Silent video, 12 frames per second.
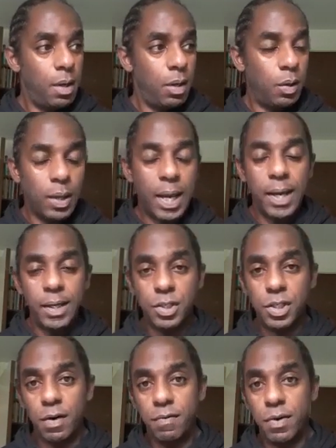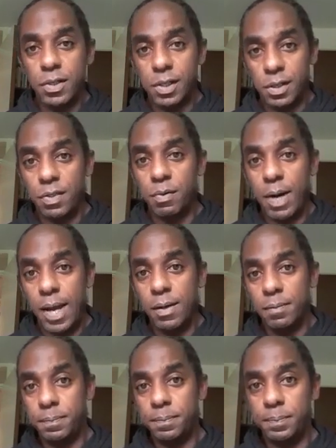look at each other as a threat,
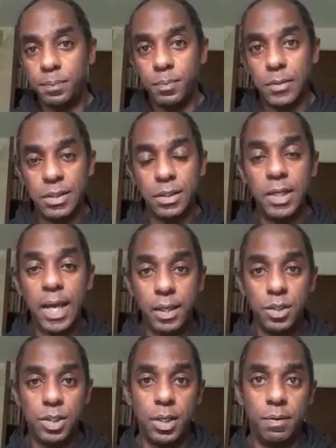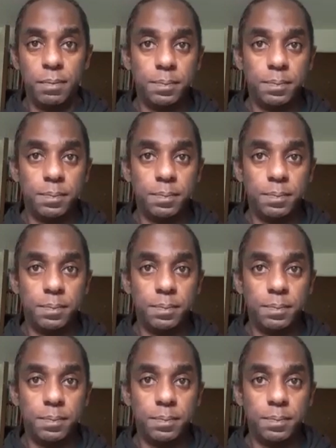as a danger.